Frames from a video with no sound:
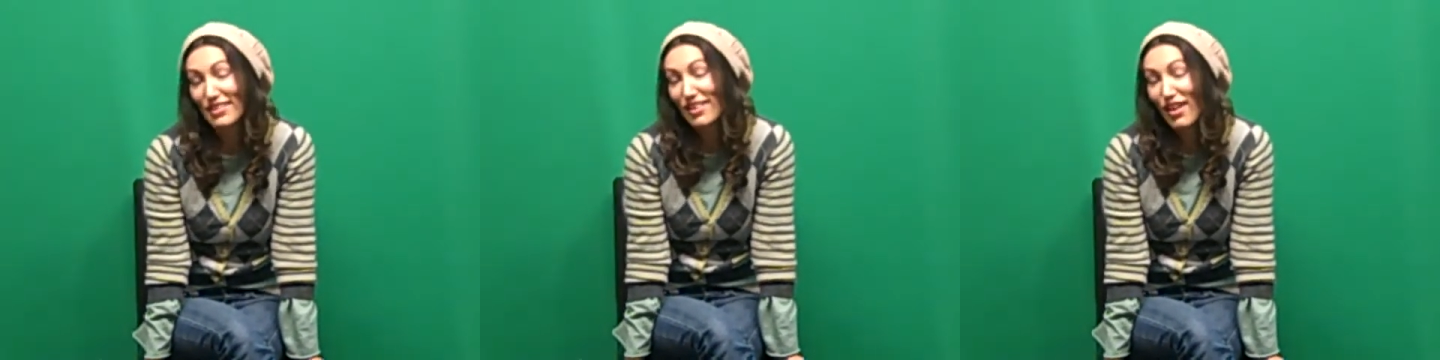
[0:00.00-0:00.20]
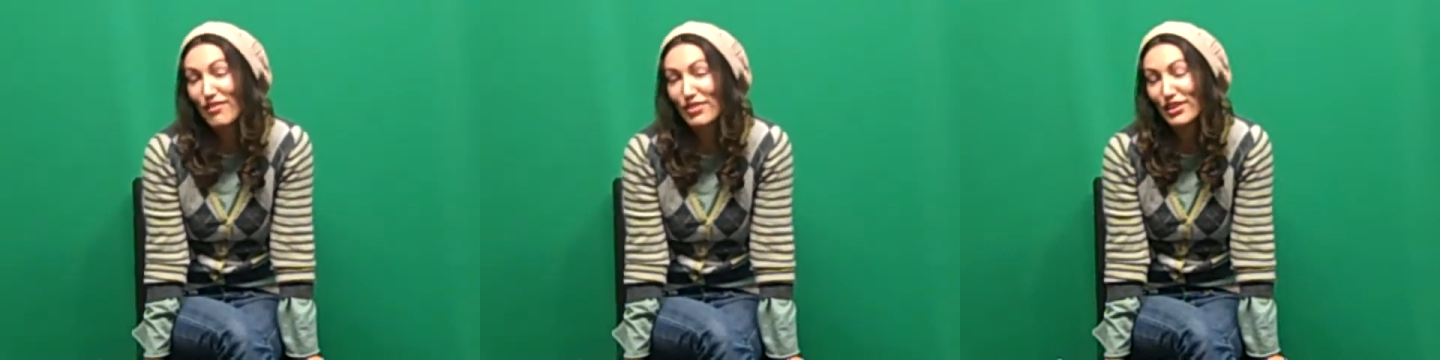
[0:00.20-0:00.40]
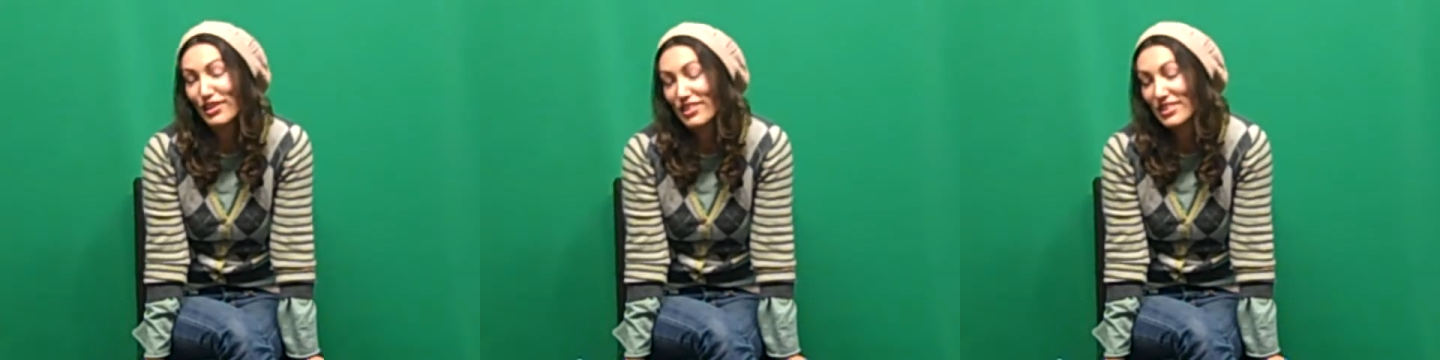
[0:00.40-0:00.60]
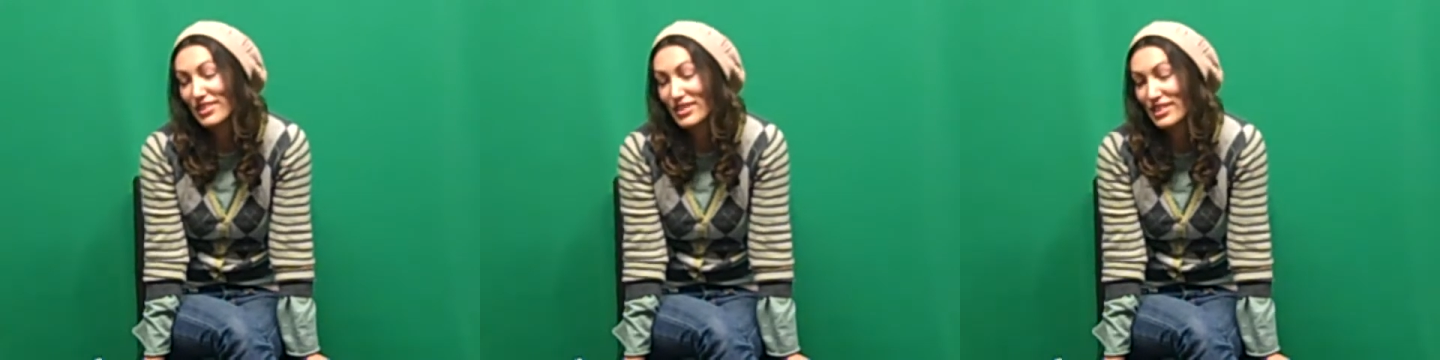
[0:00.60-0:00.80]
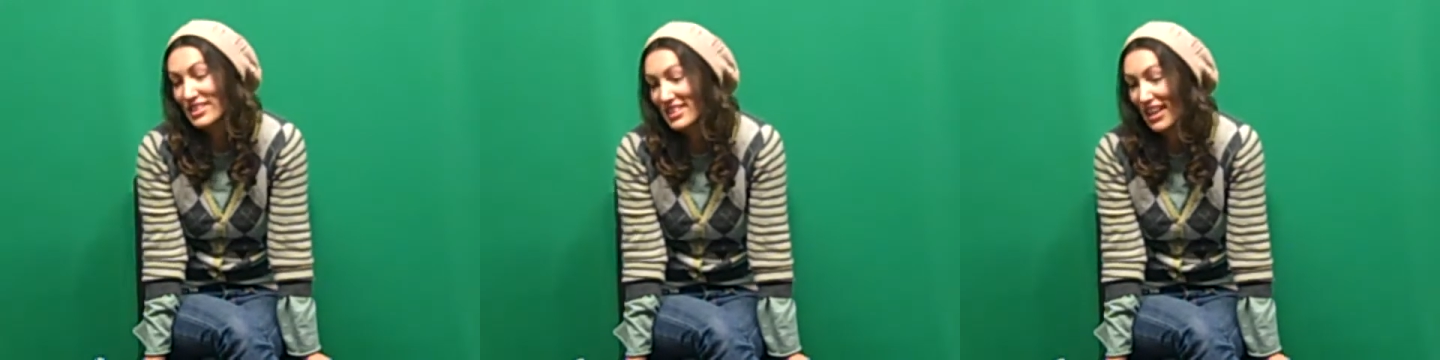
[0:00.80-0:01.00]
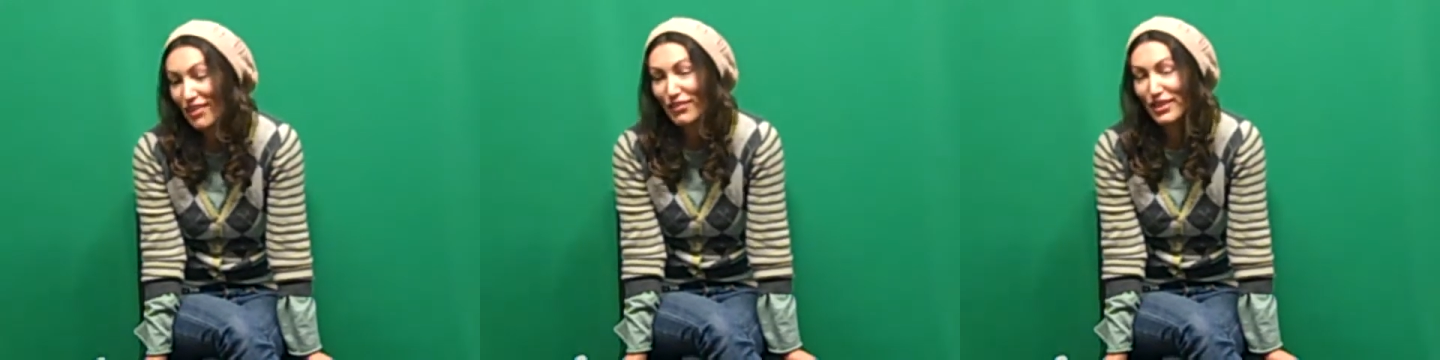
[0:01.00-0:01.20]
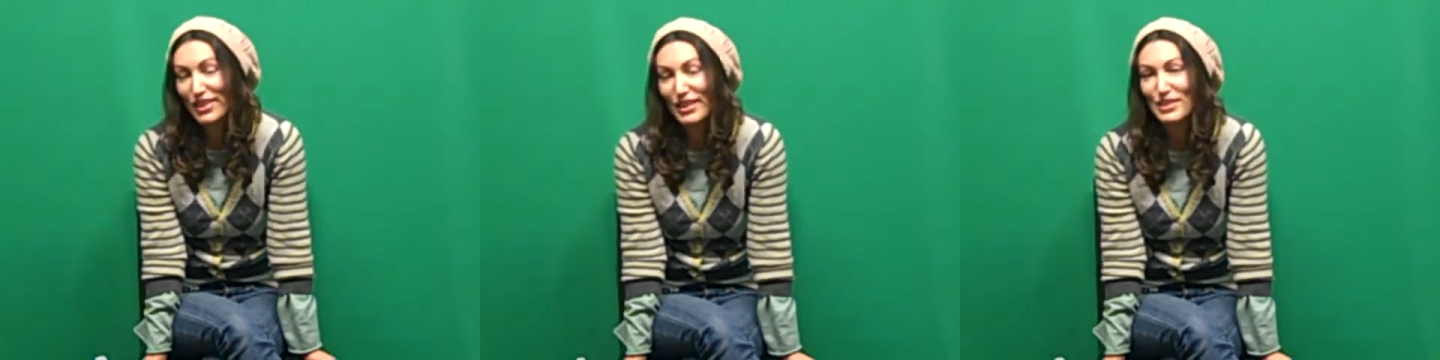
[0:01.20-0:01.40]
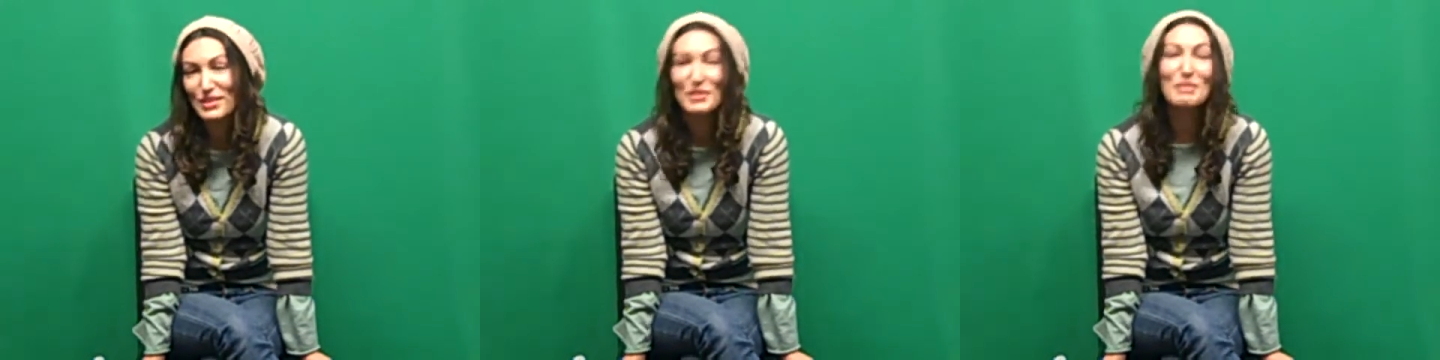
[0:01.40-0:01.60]
love her. She's
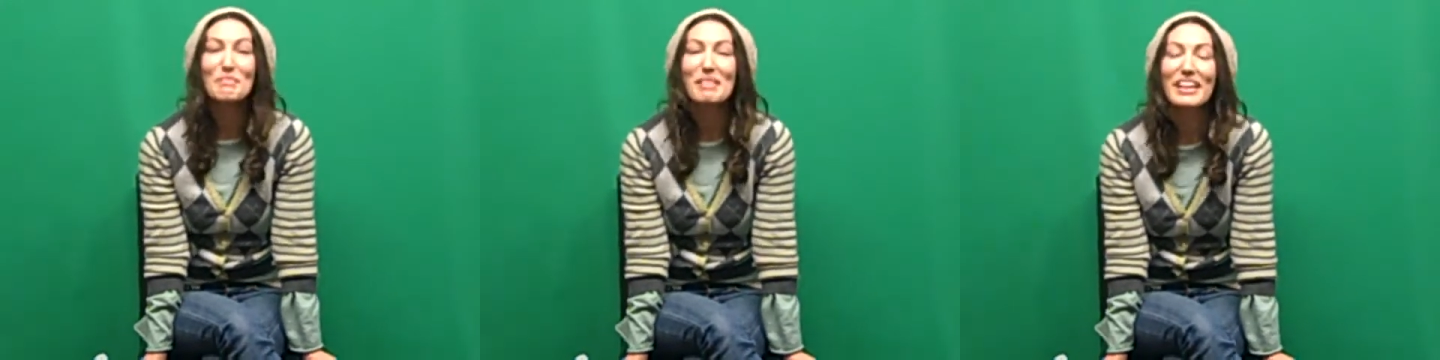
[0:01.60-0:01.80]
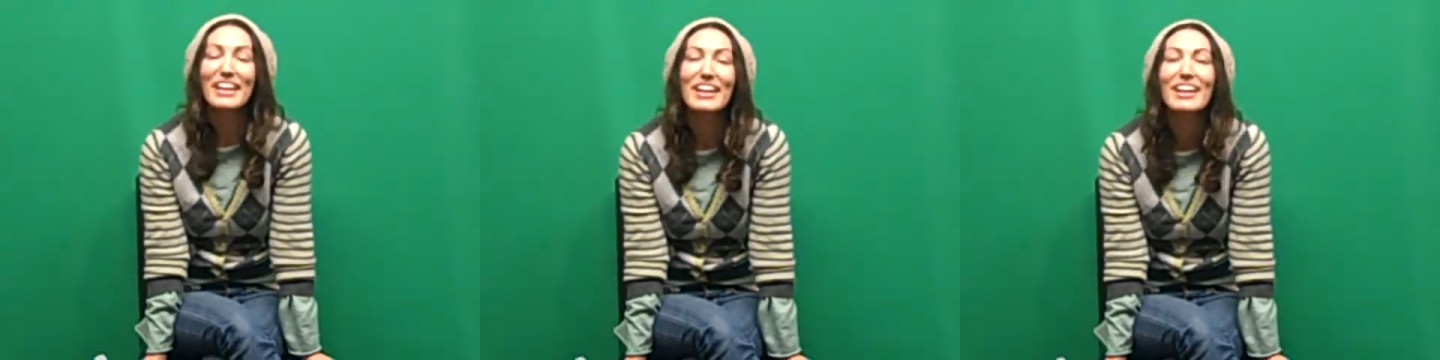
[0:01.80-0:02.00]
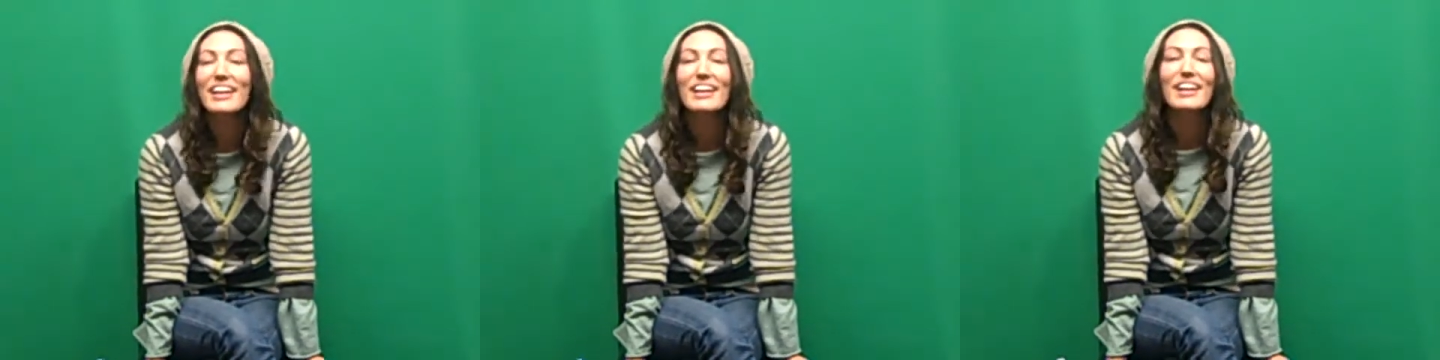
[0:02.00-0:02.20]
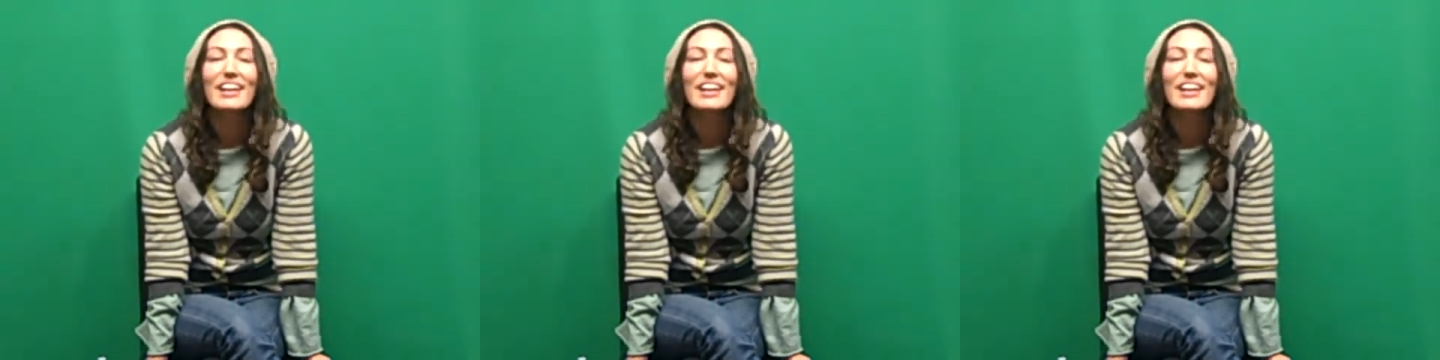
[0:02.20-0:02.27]
everything to me.